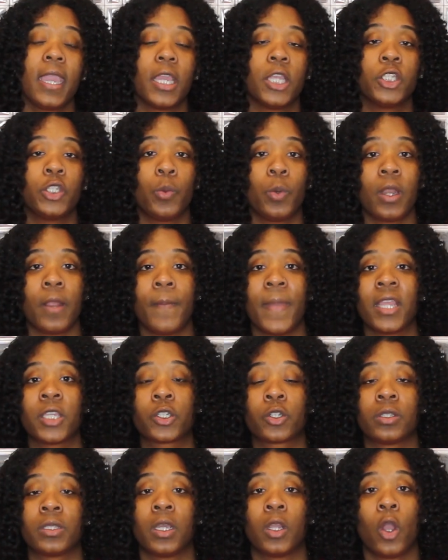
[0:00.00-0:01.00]
is you want to make
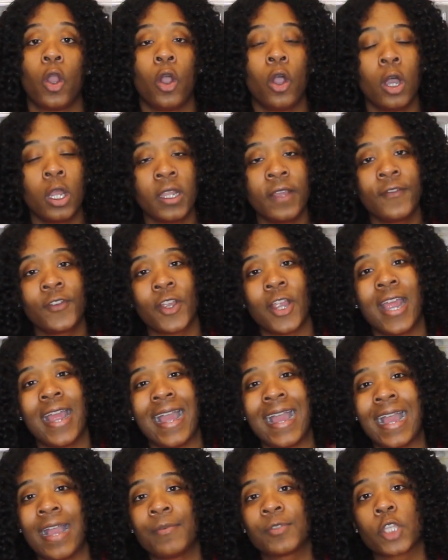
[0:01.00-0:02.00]
sure that all of your
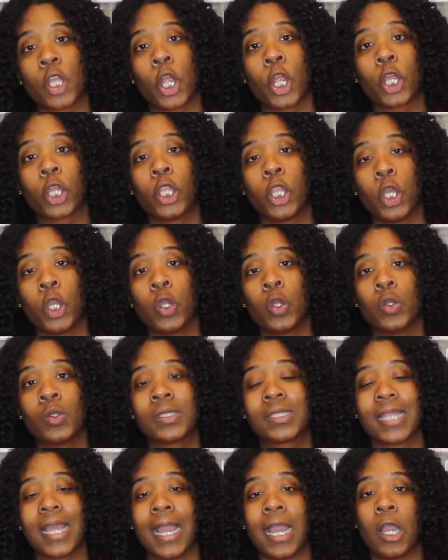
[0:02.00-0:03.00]
apps are
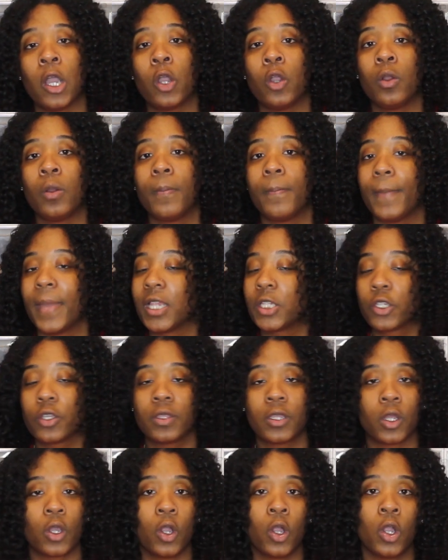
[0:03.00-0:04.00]
closed out. Make sure
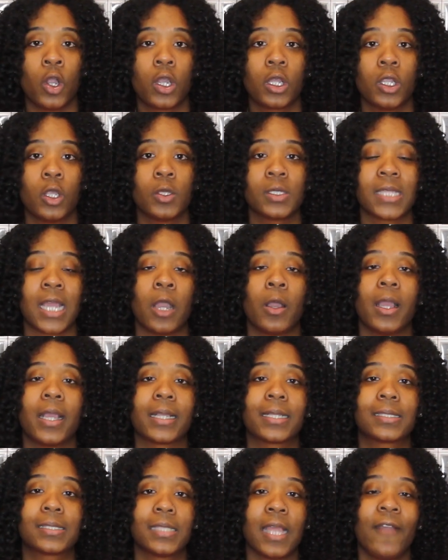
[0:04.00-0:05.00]
they're all closed out
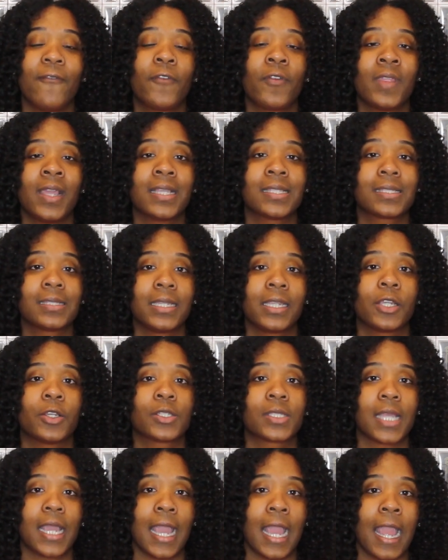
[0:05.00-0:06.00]
except for that
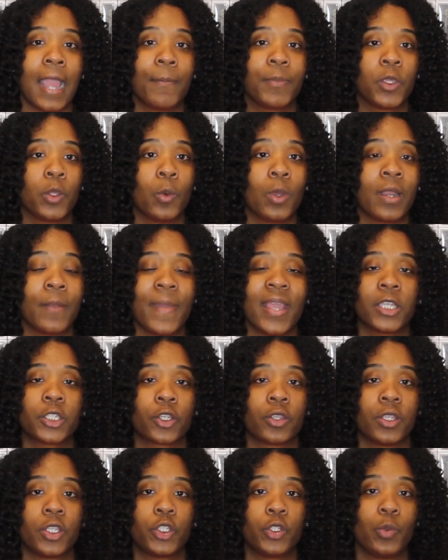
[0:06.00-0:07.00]
Snkrs app. You want to make
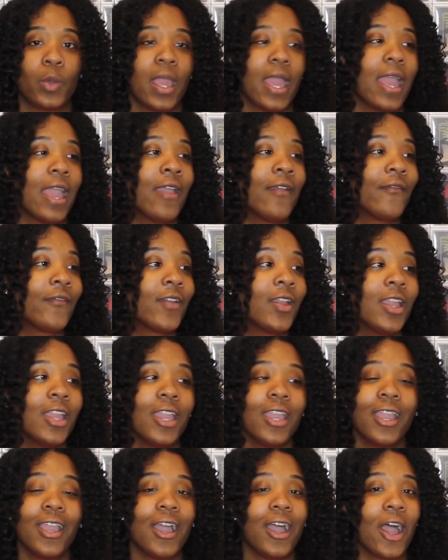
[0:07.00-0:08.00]
sure that you have
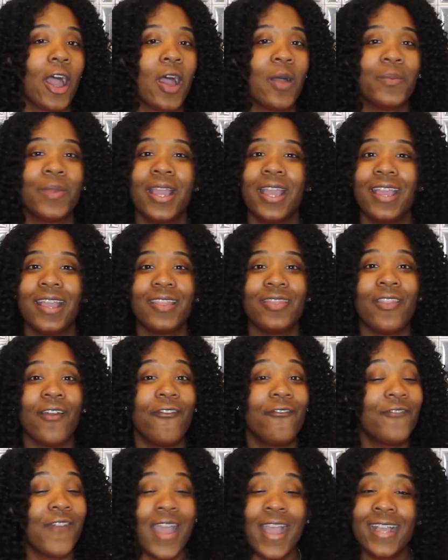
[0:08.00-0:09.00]

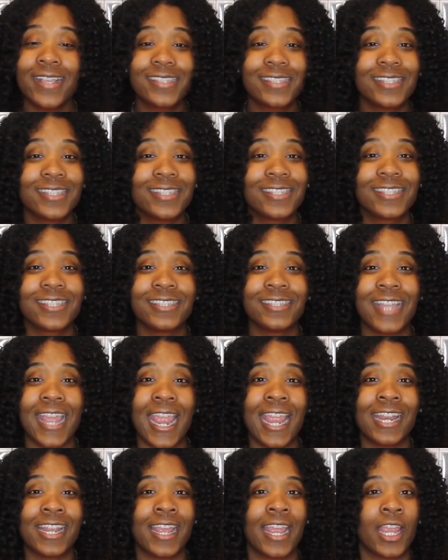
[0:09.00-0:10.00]
the fastest
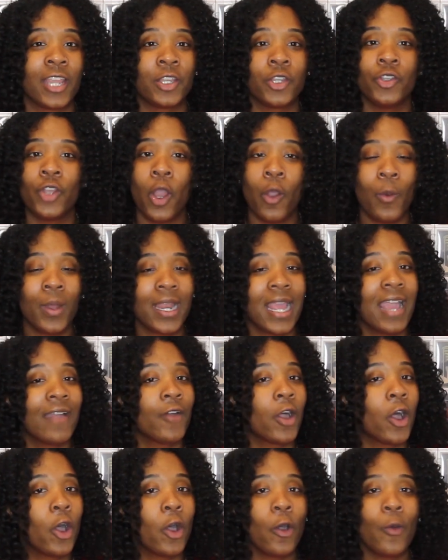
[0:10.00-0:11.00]
data, and you don't want to
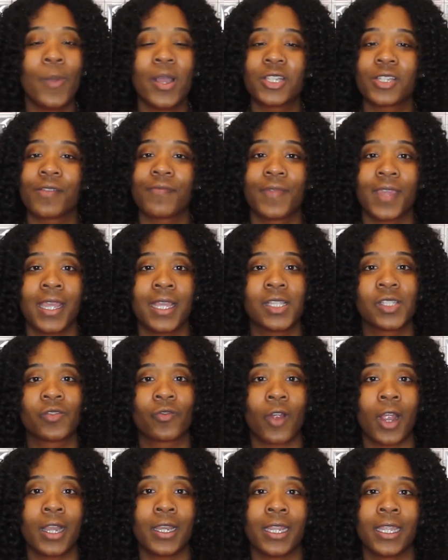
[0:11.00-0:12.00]
have a whole bunch of things
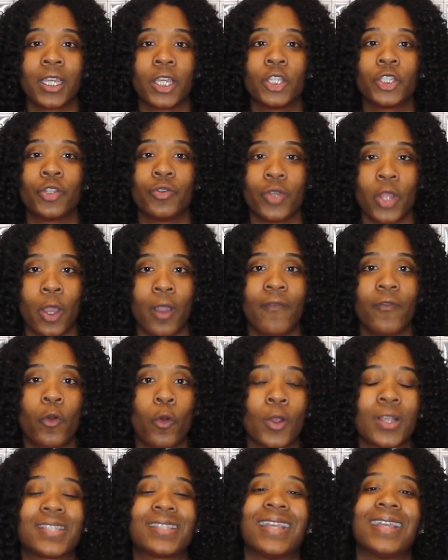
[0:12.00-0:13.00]
running, because you know, of
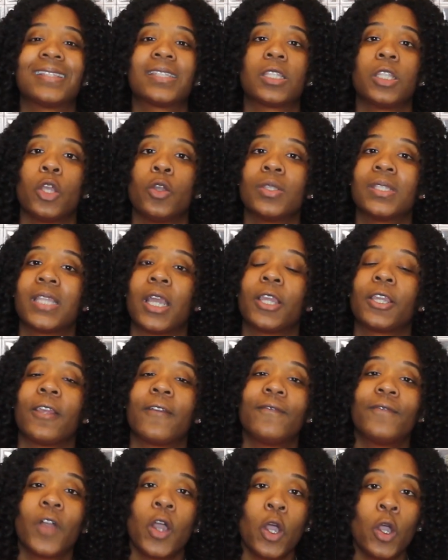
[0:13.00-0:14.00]
course, that slows down
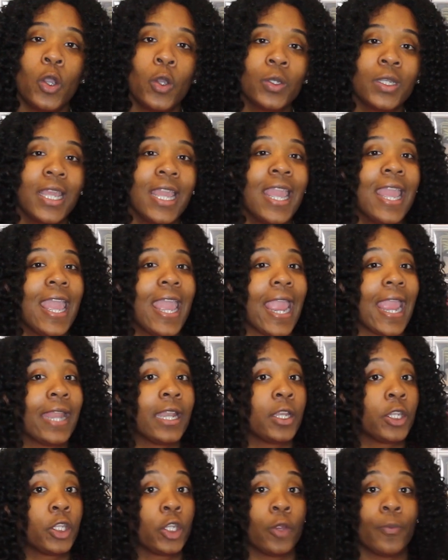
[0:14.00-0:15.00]
your phone
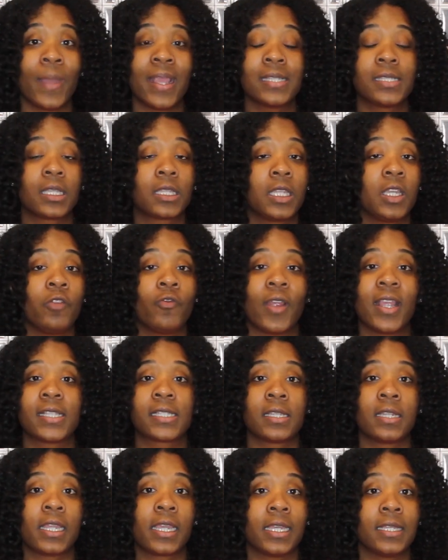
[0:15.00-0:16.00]
and you're basically
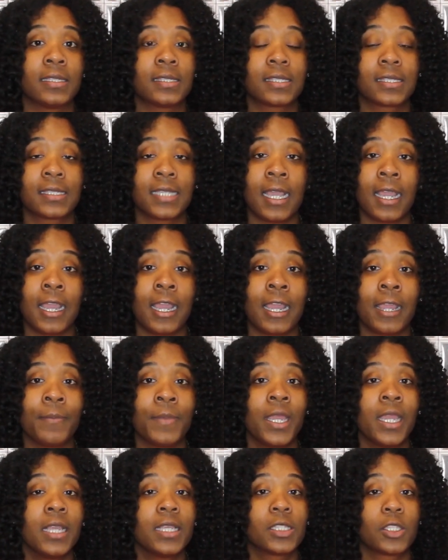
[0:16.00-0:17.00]
racing against
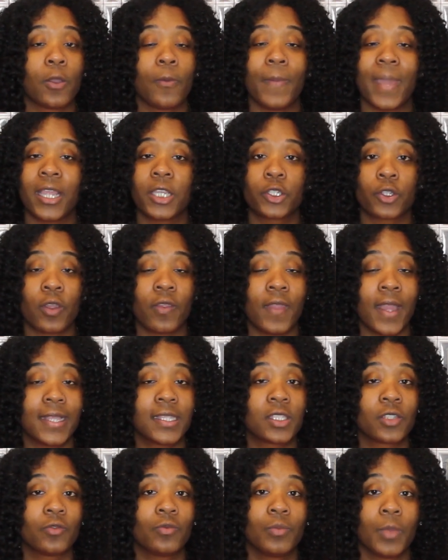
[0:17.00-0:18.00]
time. So make sure
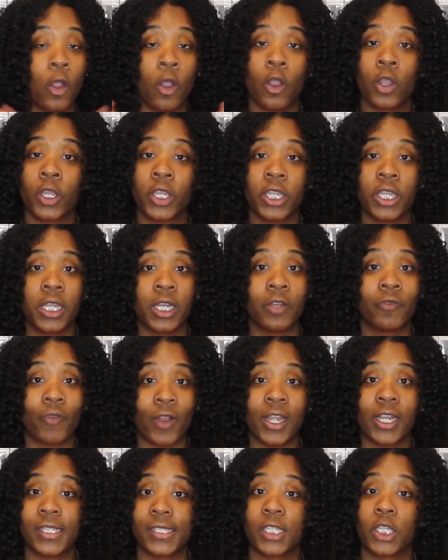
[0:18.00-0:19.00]
that's all good and
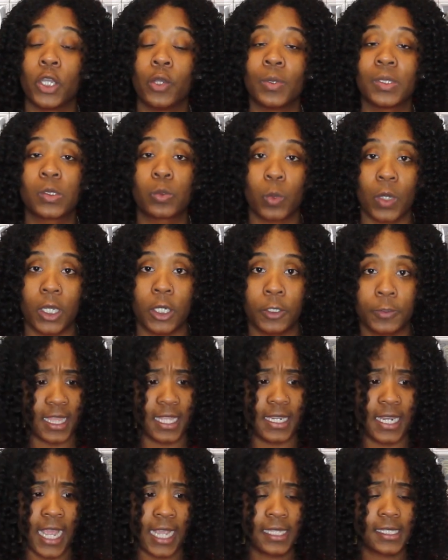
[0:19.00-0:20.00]
ready to go as well.
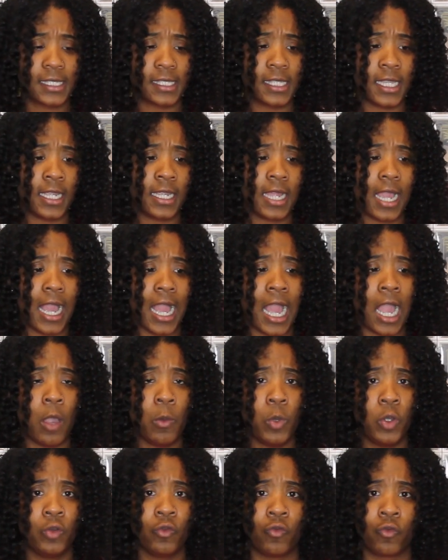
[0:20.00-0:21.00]
The next thing
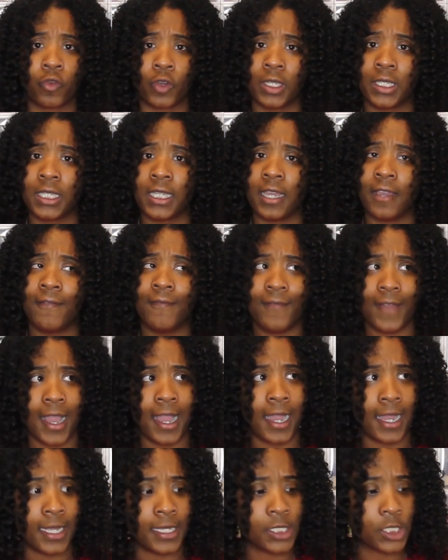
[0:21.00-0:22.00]
I would really
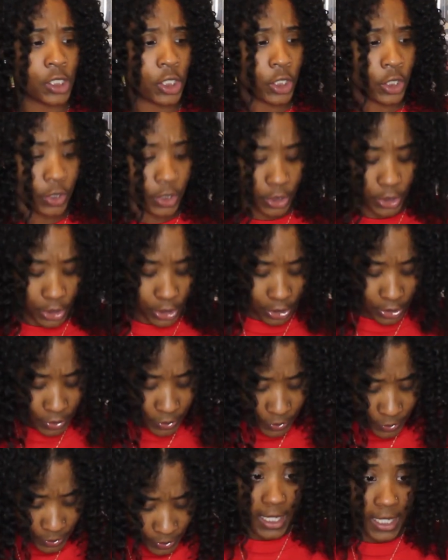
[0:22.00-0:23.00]
advise you to
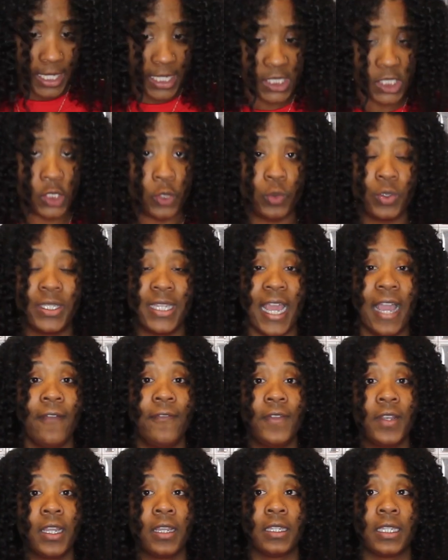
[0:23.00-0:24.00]
do is to
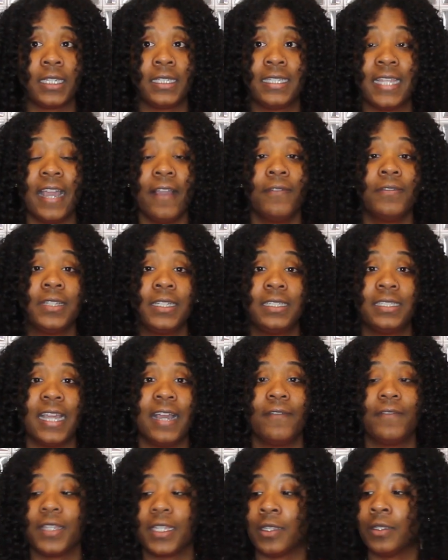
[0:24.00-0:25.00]
definitely
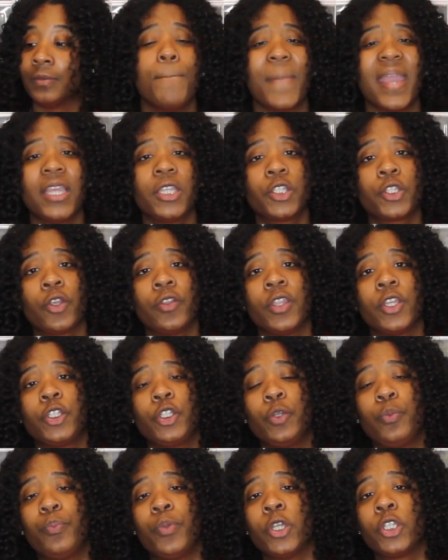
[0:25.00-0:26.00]
make sure
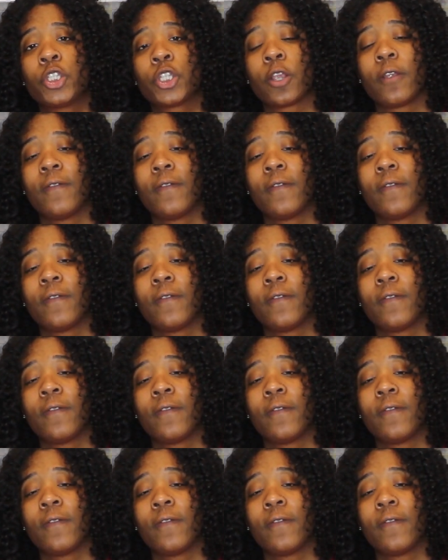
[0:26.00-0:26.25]
that you put